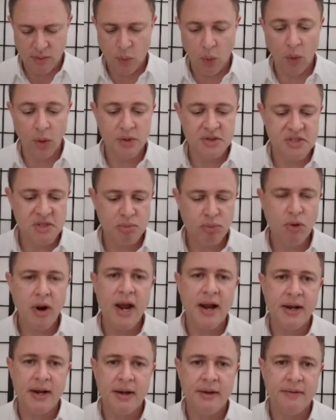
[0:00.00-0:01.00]
Word
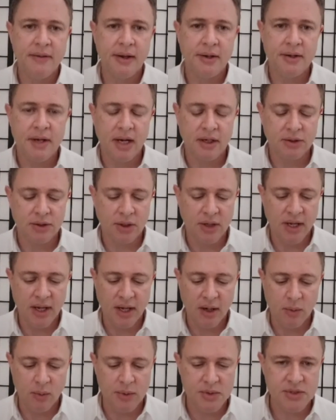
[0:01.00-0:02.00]
spread that Dr.
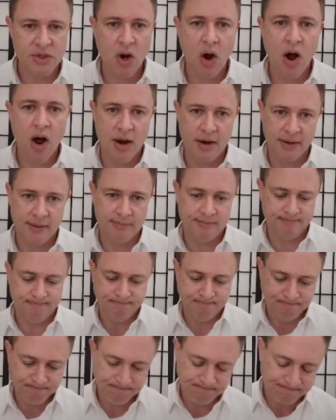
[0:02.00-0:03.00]
King was gone.
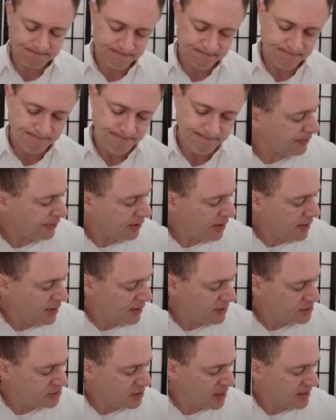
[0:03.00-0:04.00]

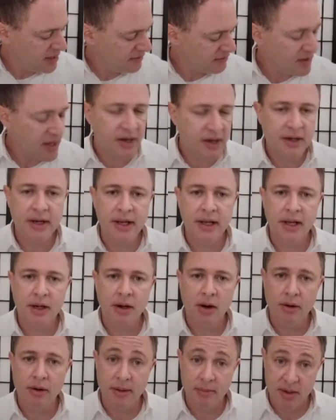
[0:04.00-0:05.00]
John F. Kennedy
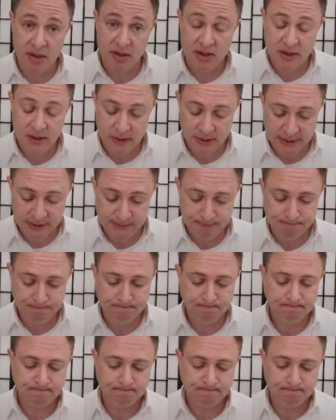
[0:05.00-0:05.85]
had already been killed.